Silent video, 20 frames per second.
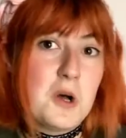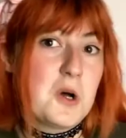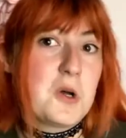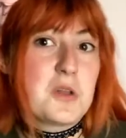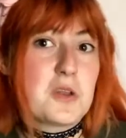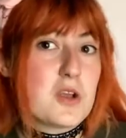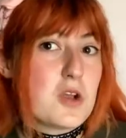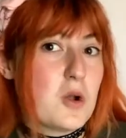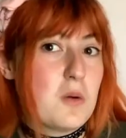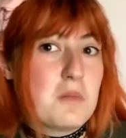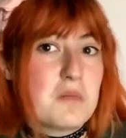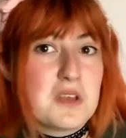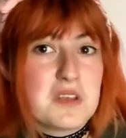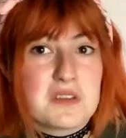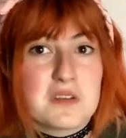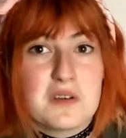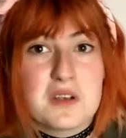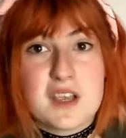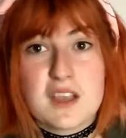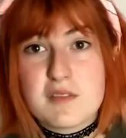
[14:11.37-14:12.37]
Other companies
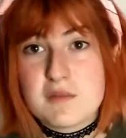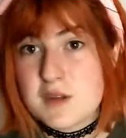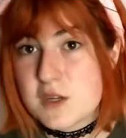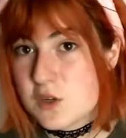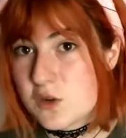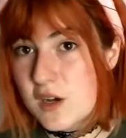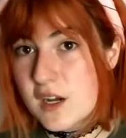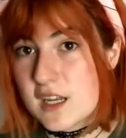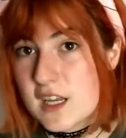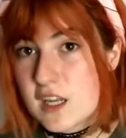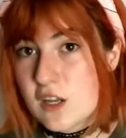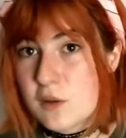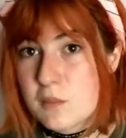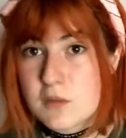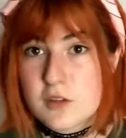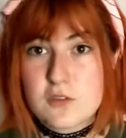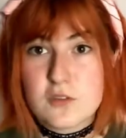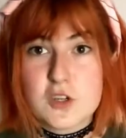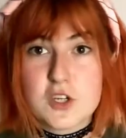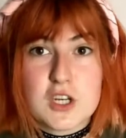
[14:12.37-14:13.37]
don't give me tracking
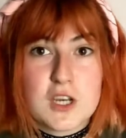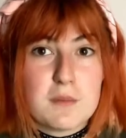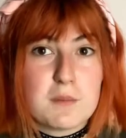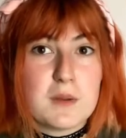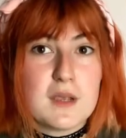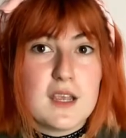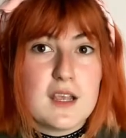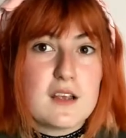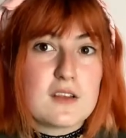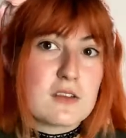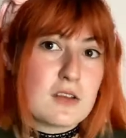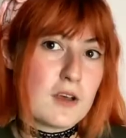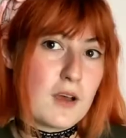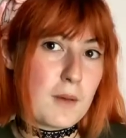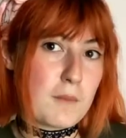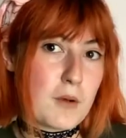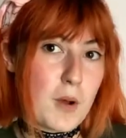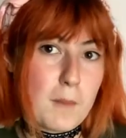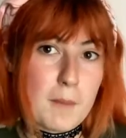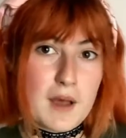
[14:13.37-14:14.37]
numbers for shipping, so
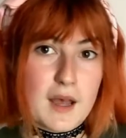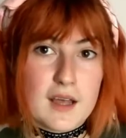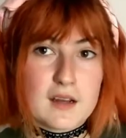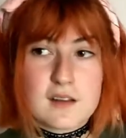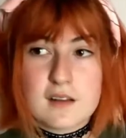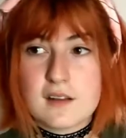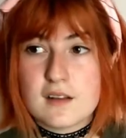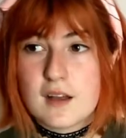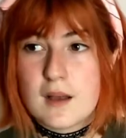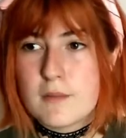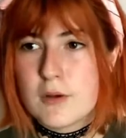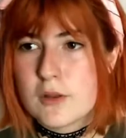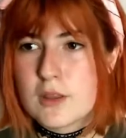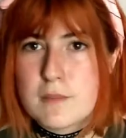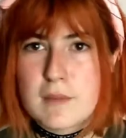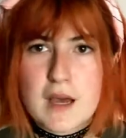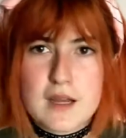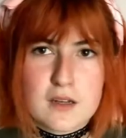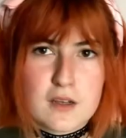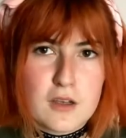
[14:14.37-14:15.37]
I'm not mad. I'm only
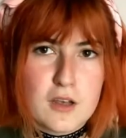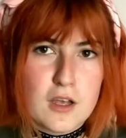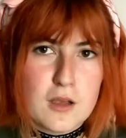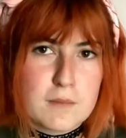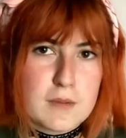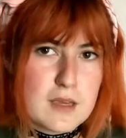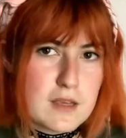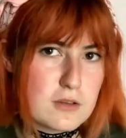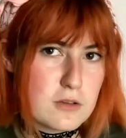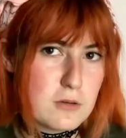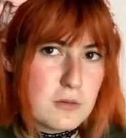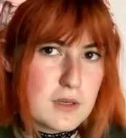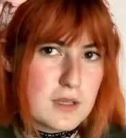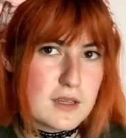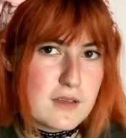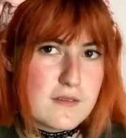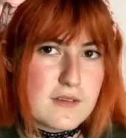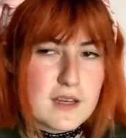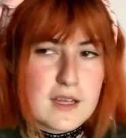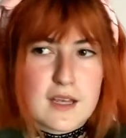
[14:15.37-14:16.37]
mad at Hermes who
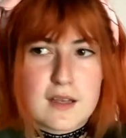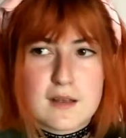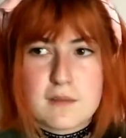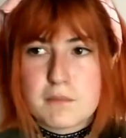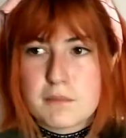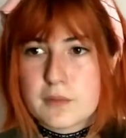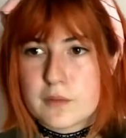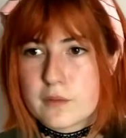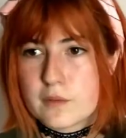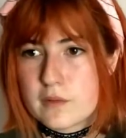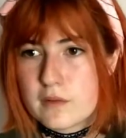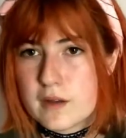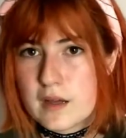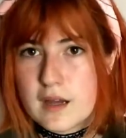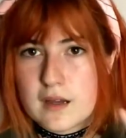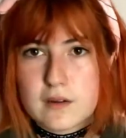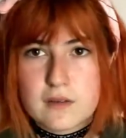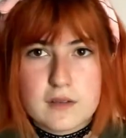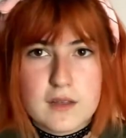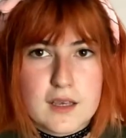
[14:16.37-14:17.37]
delivered it, but I
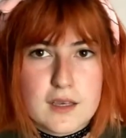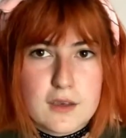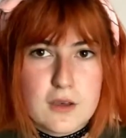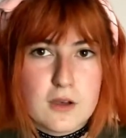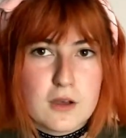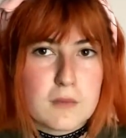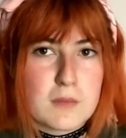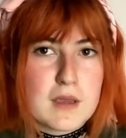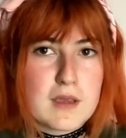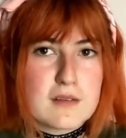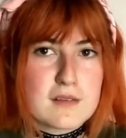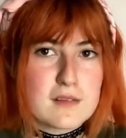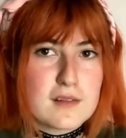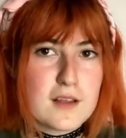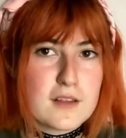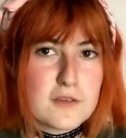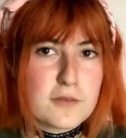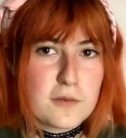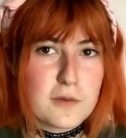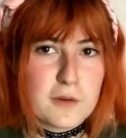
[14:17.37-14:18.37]
don't like Hermes and
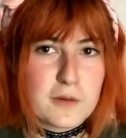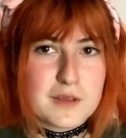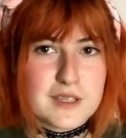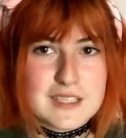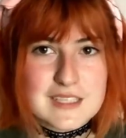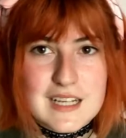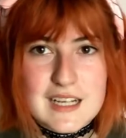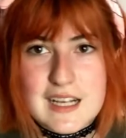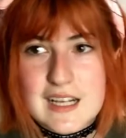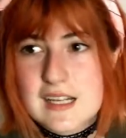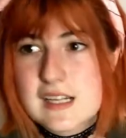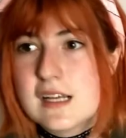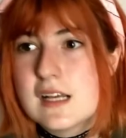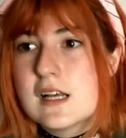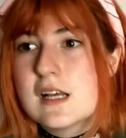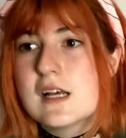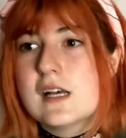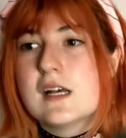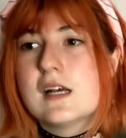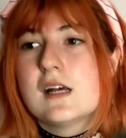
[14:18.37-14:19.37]
that's for another day.
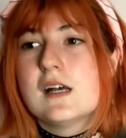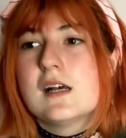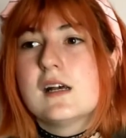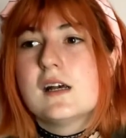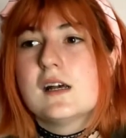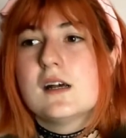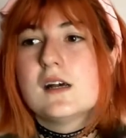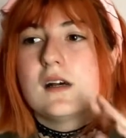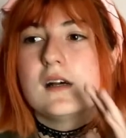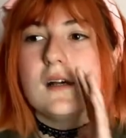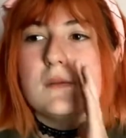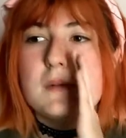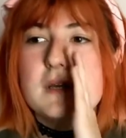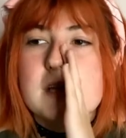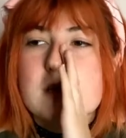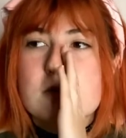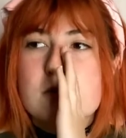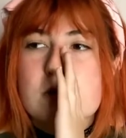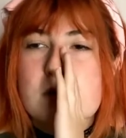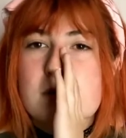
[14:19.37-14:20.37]

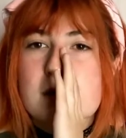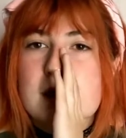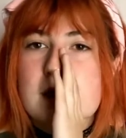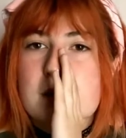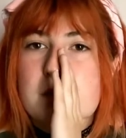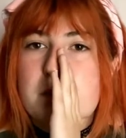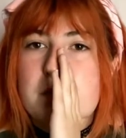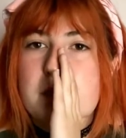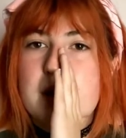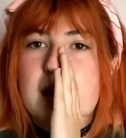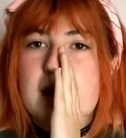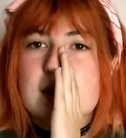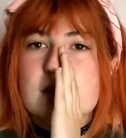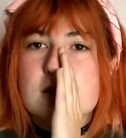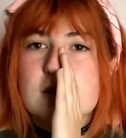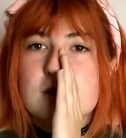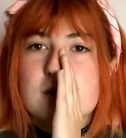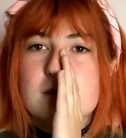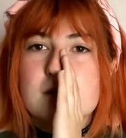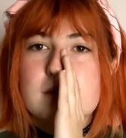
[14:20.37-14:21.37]
Hermes are a really bad
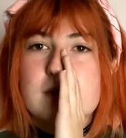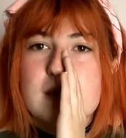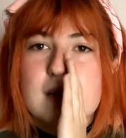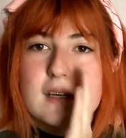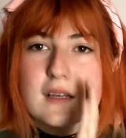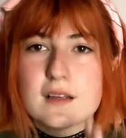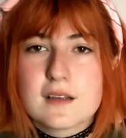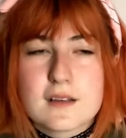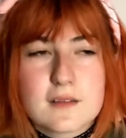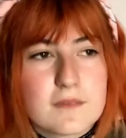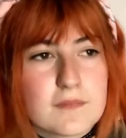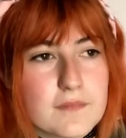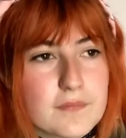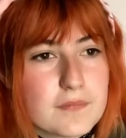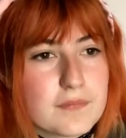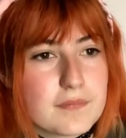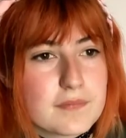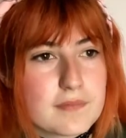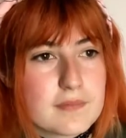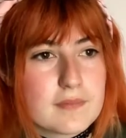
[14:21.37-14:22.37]
company.
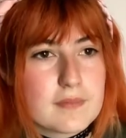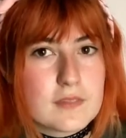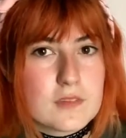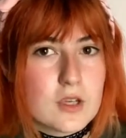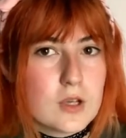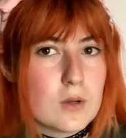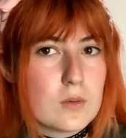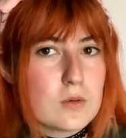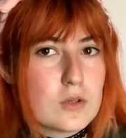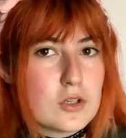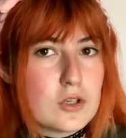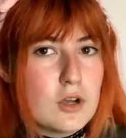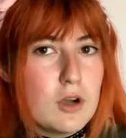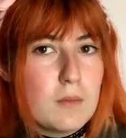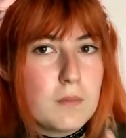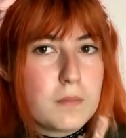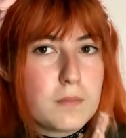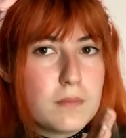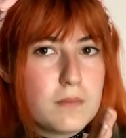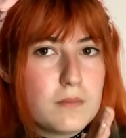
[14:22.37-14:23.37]
Don't
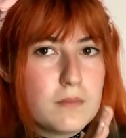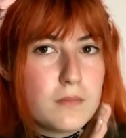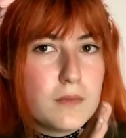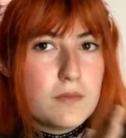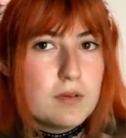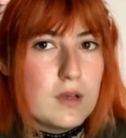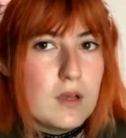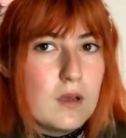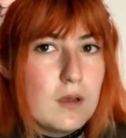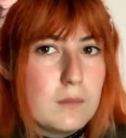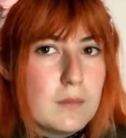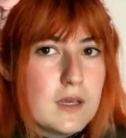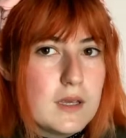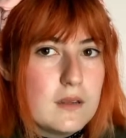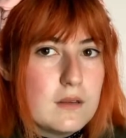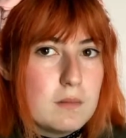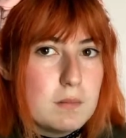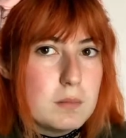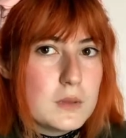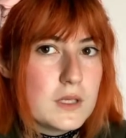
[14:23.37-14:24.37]
shop with
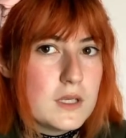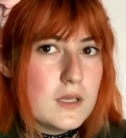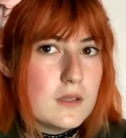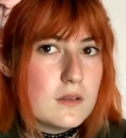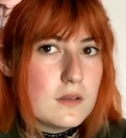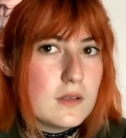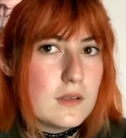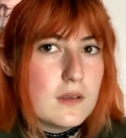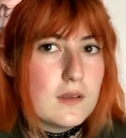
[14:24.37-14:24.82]
Hermes, please.